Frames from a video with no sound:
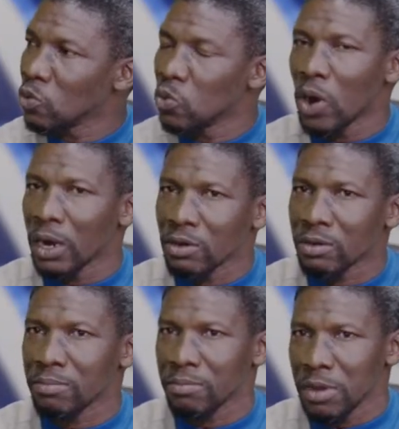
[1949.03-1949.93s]
who are
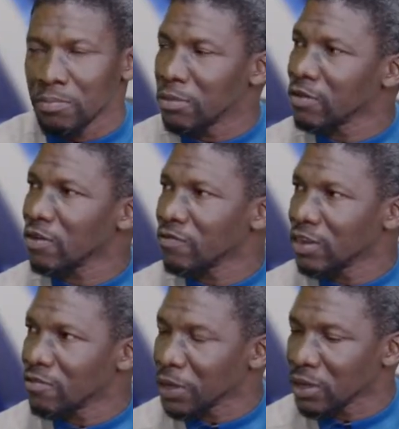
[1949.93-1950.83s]
not members of
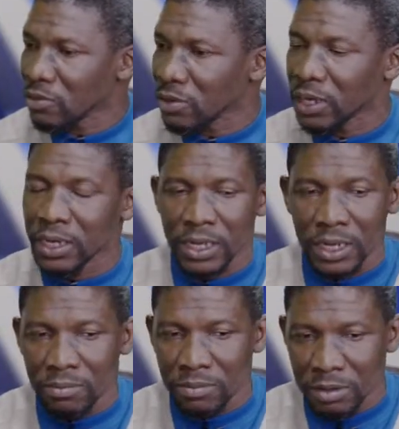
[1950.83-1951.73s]
this
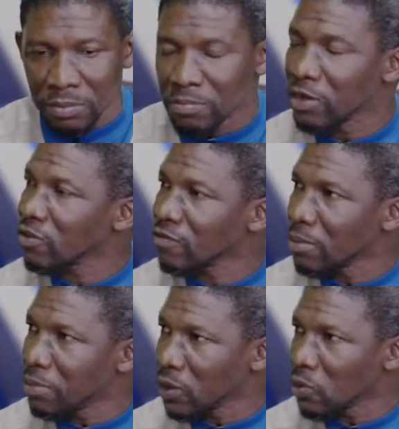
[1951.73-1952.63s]
particular, members of
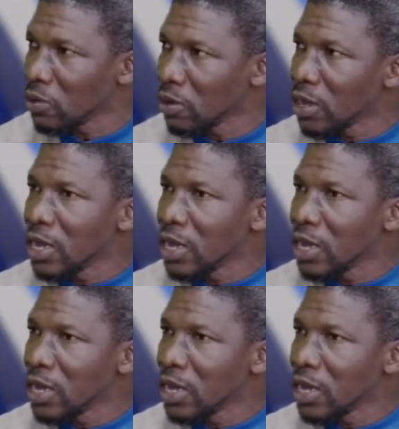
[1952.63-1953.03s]
the bureau,